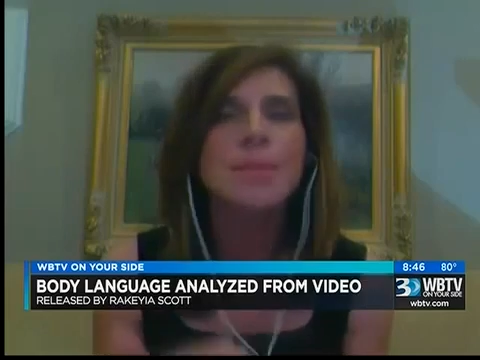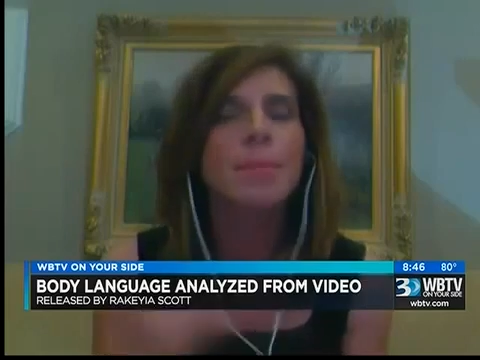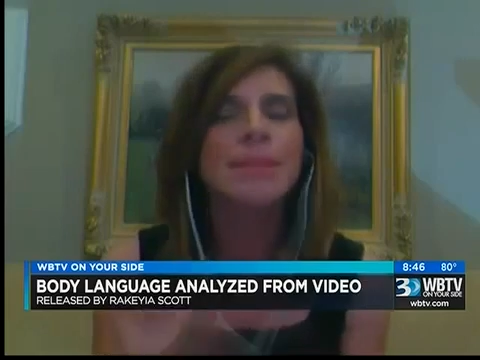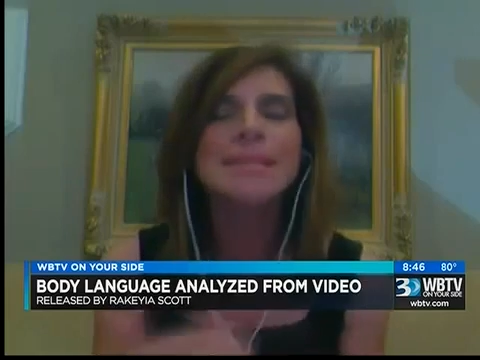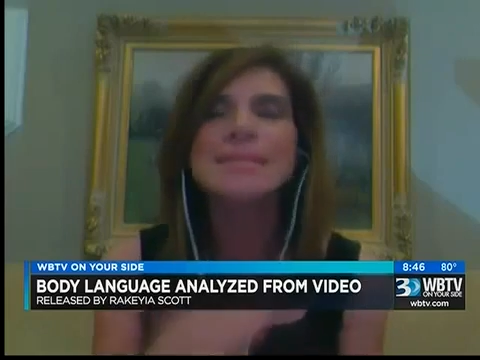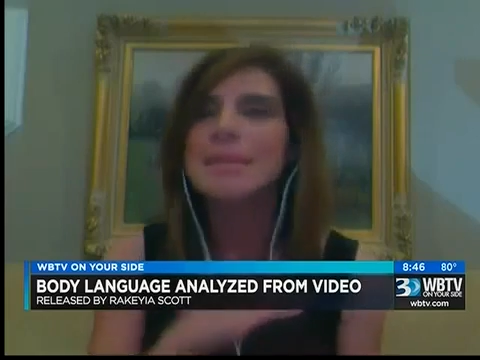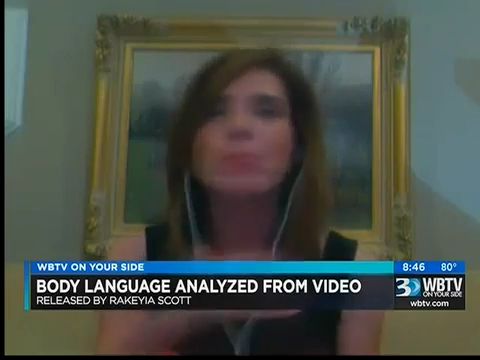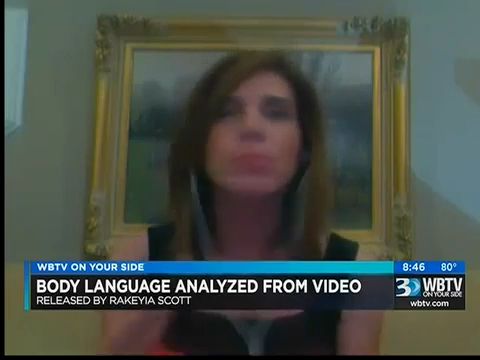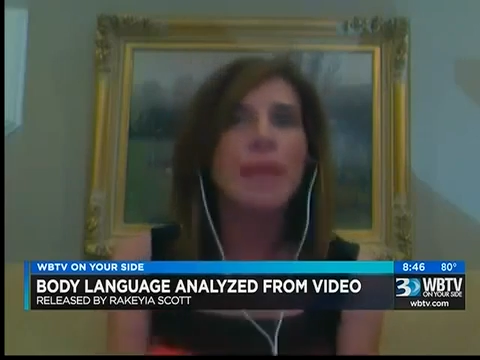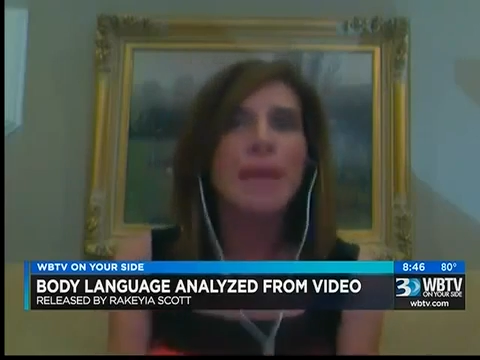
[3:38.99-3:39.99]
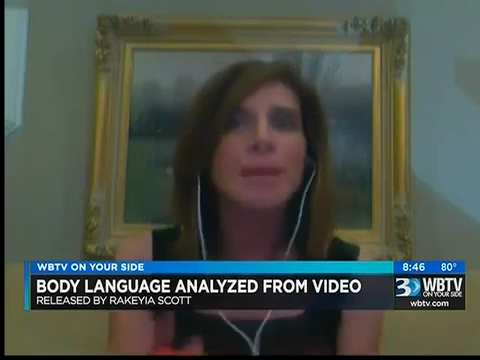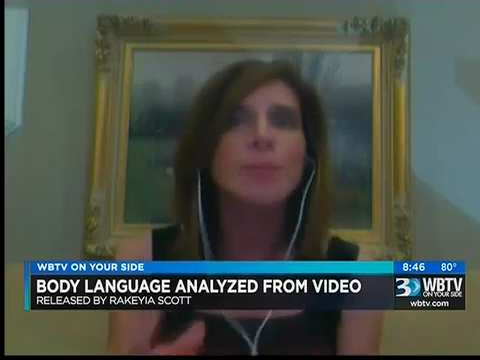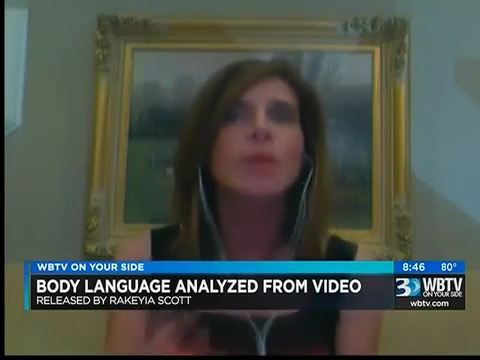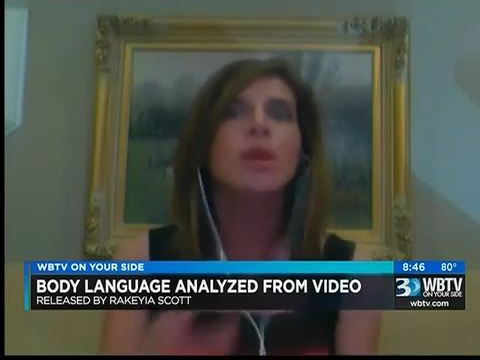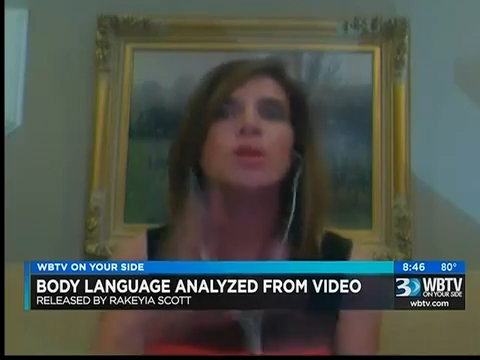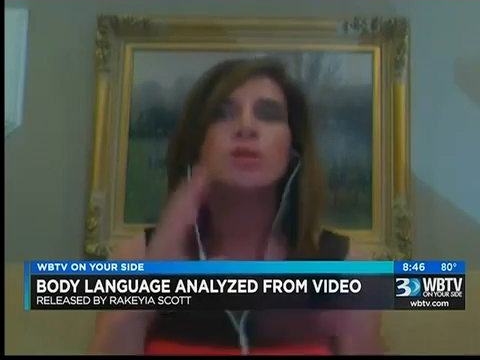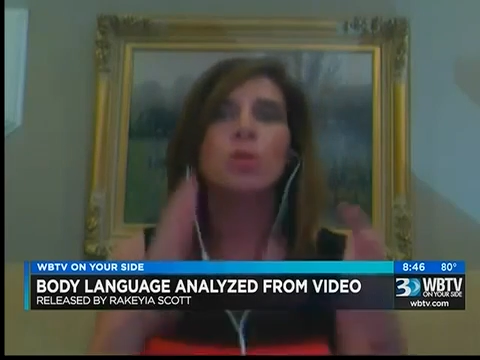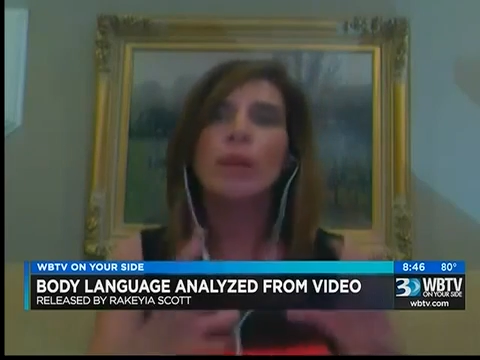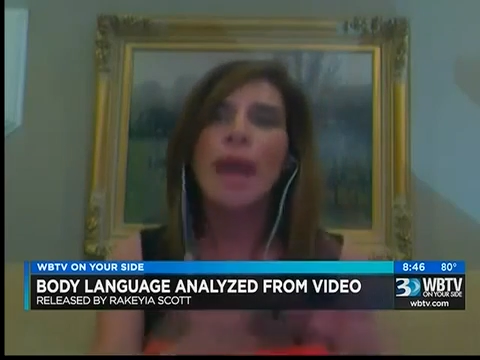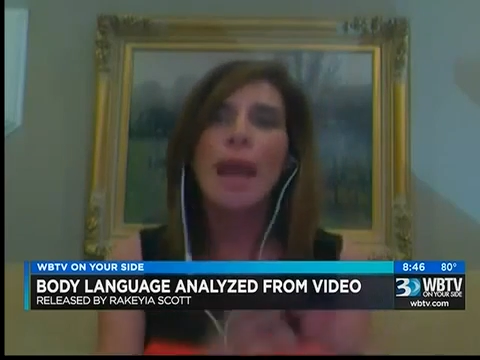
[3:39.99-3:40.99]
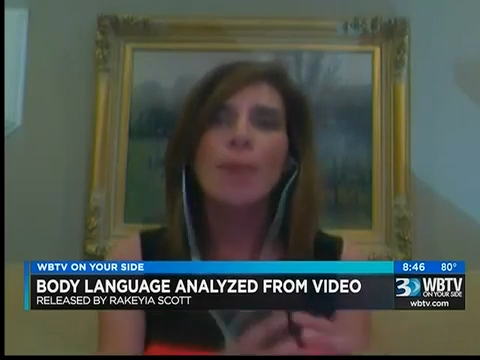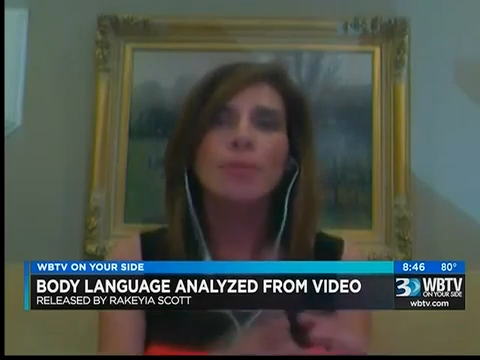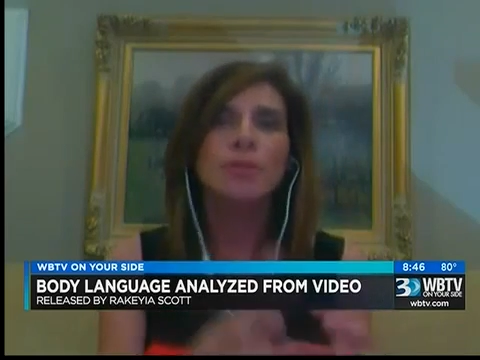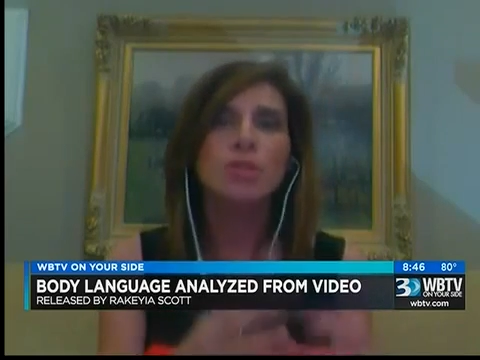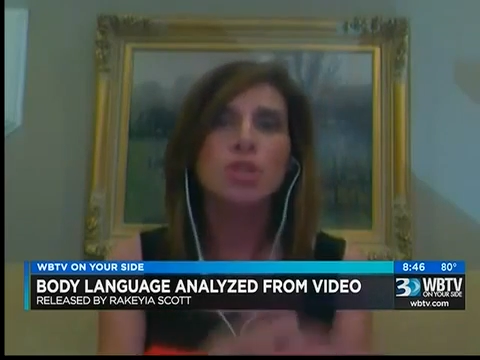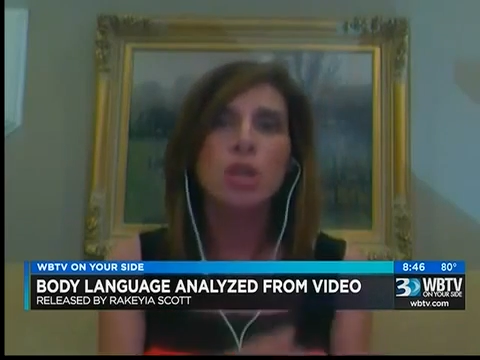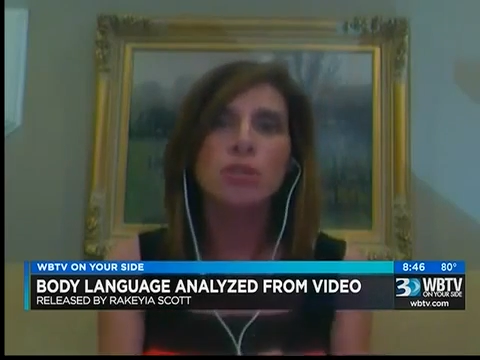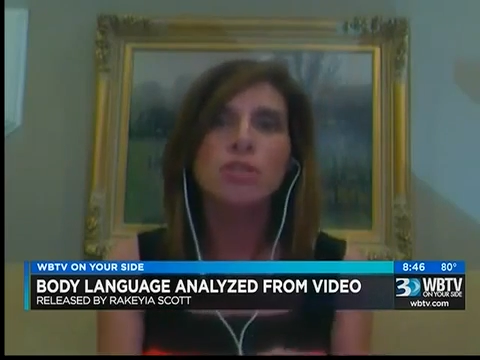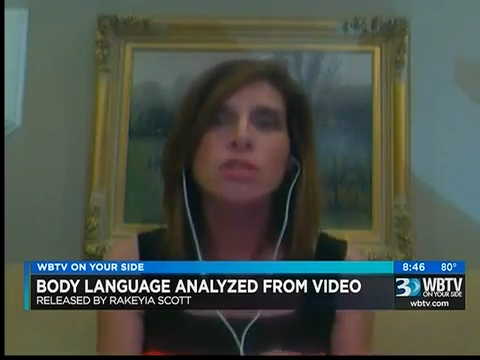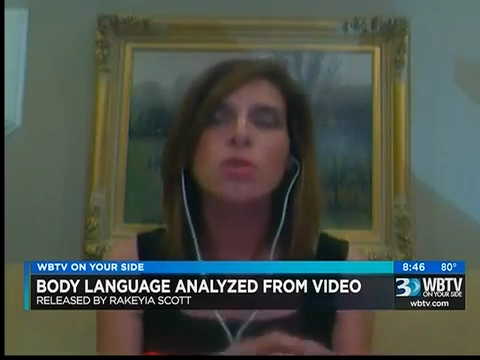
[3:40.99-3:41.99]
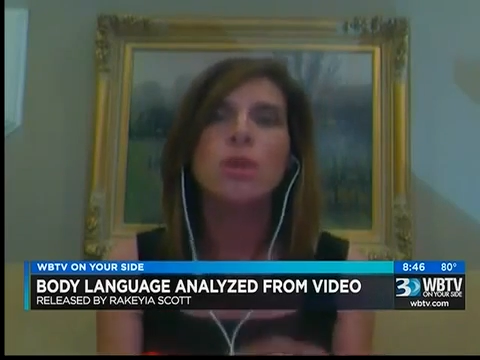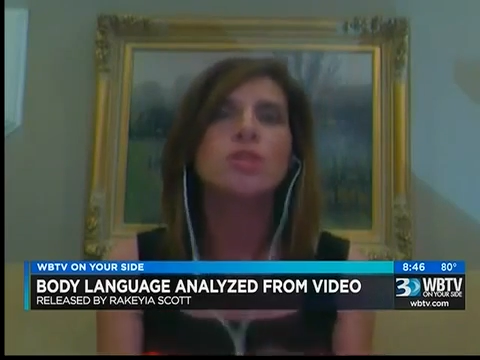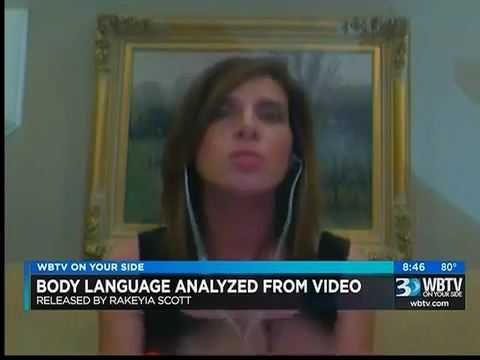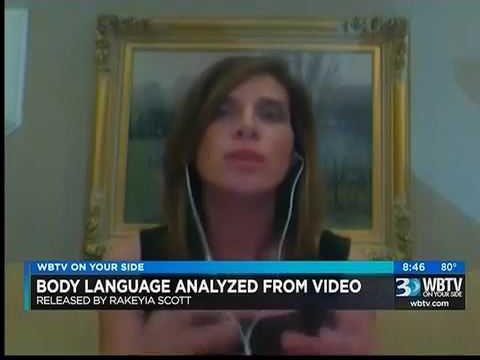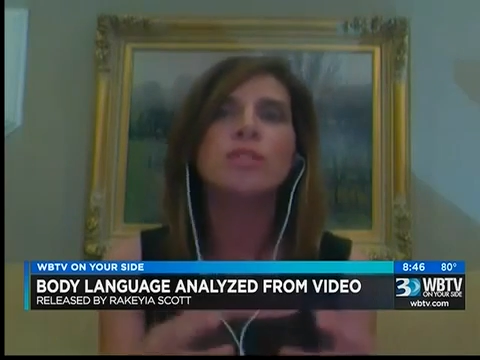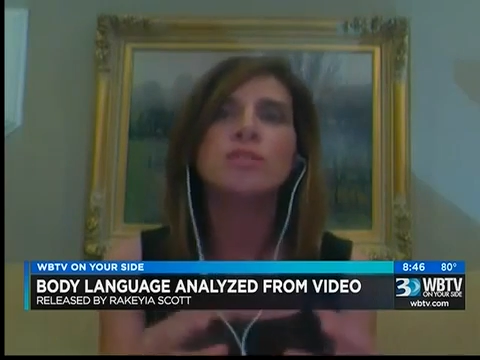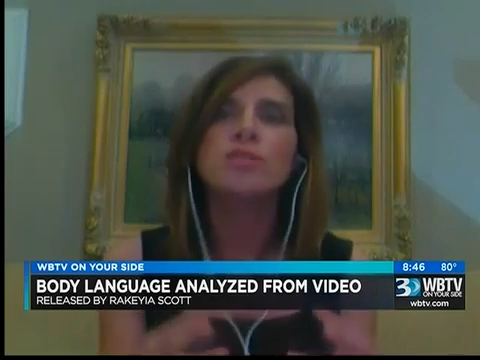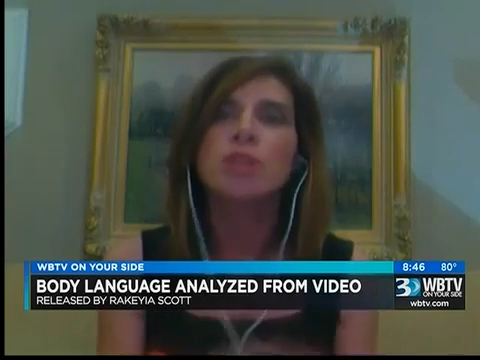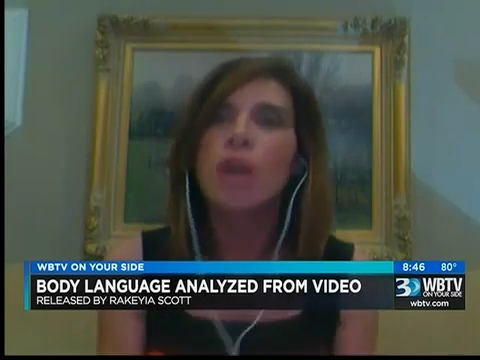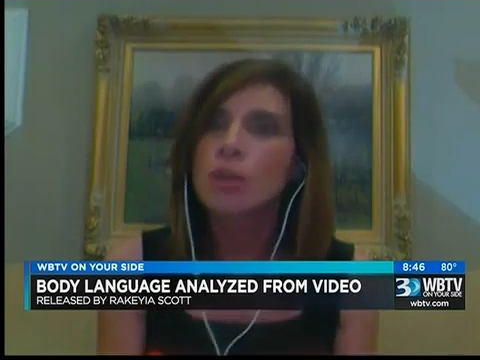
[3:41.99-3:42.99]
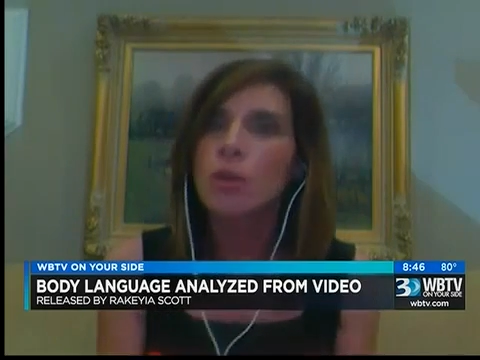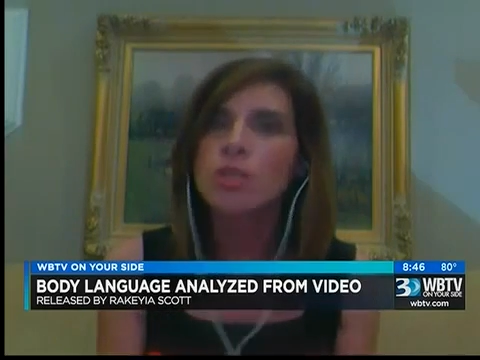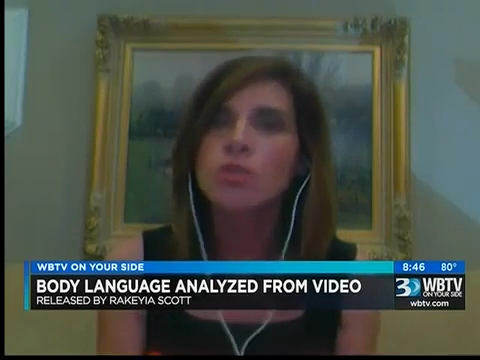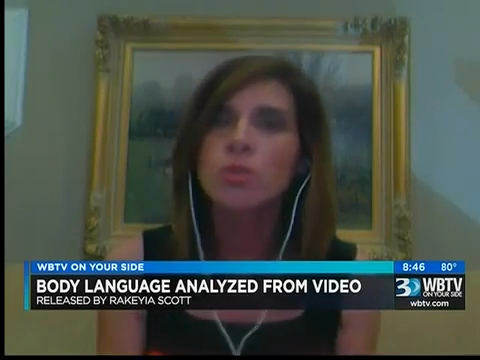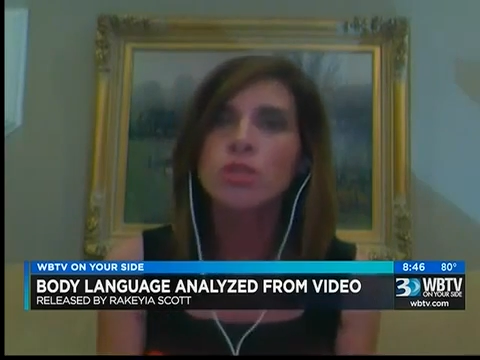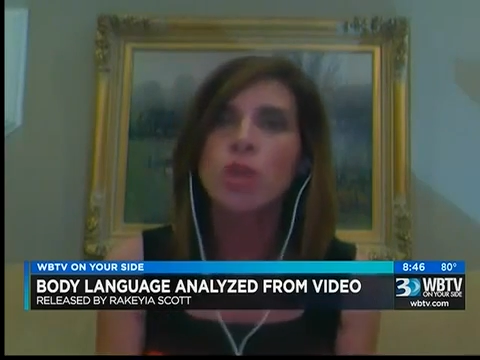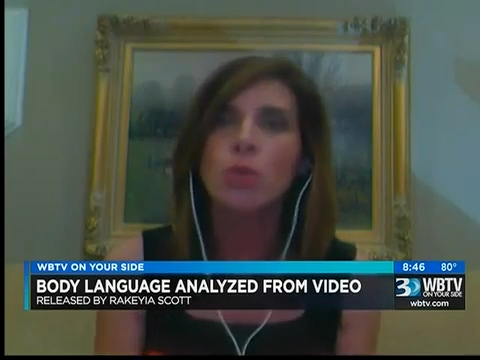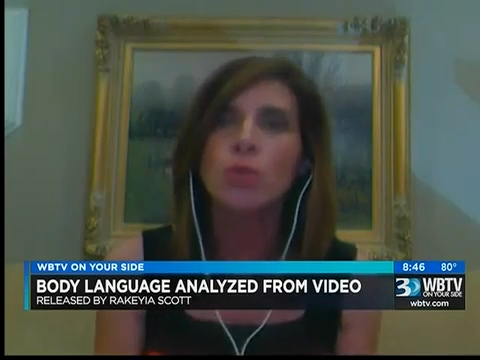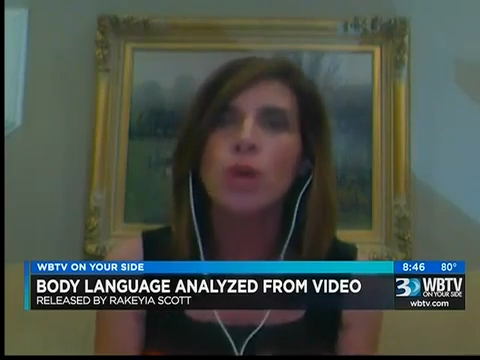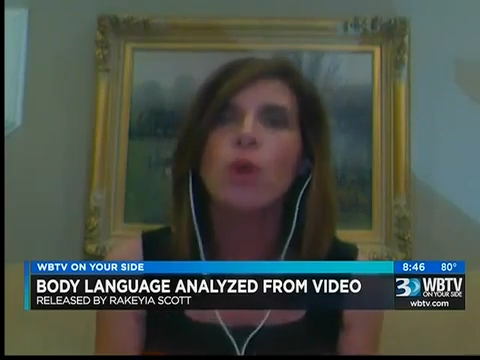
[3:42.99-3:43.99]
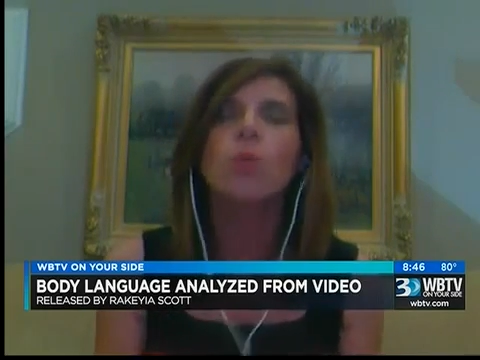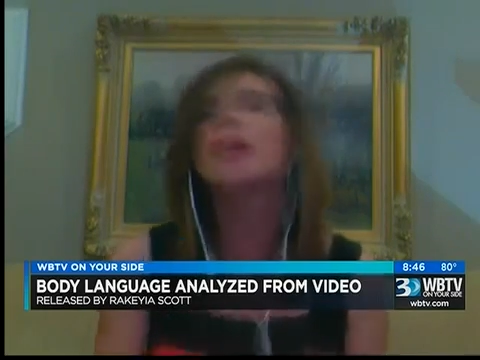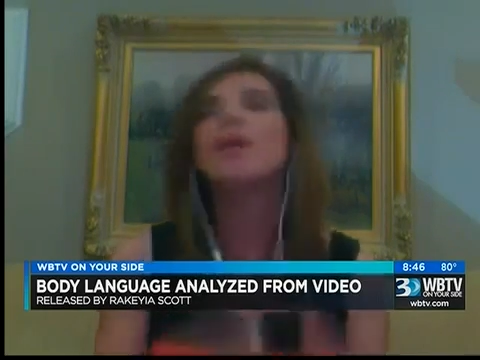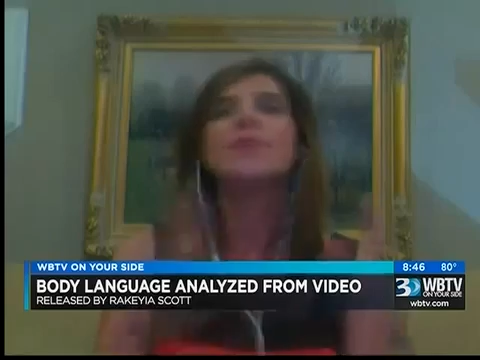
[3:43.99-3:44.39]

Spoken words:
placing blame to what happened in the Charlotte situation, because there's a lot of questions we don't know.